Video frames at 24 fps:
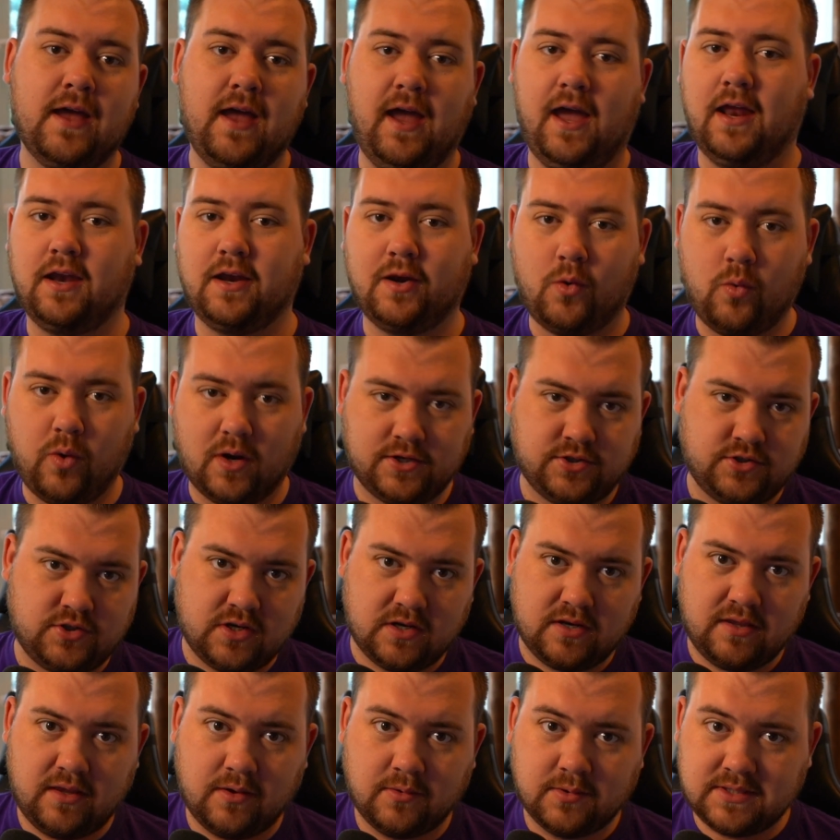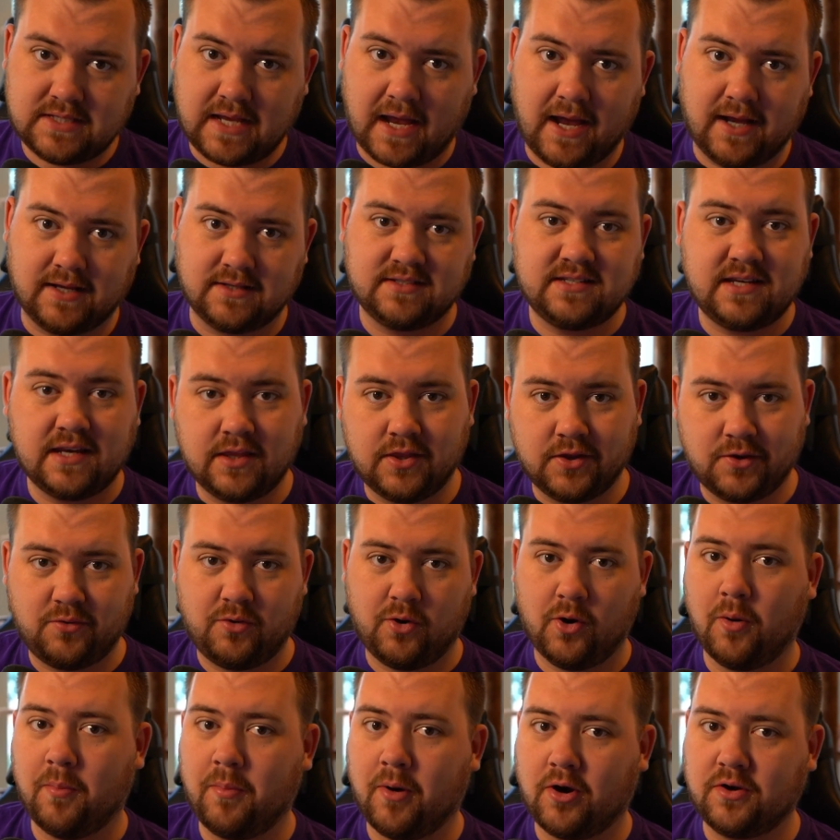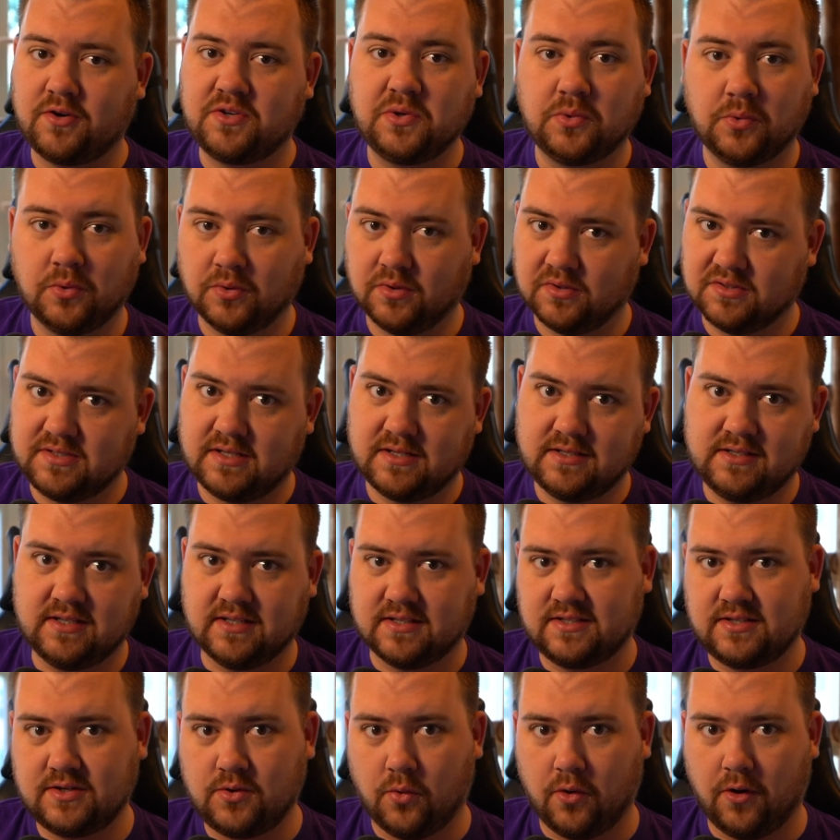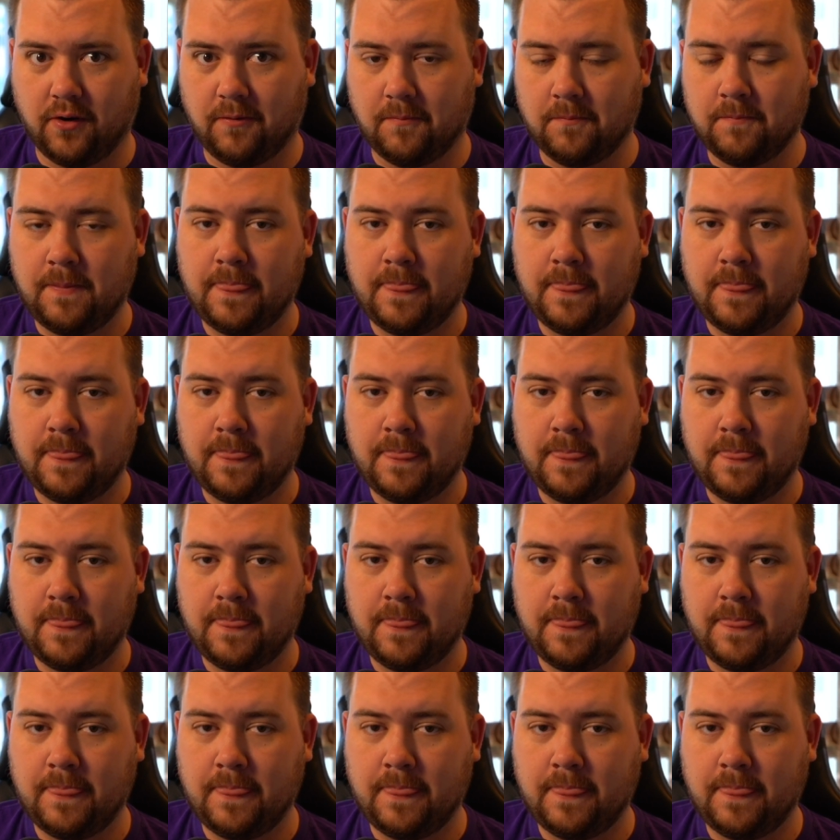at a question that was asked in the Crowbar Tools Discord.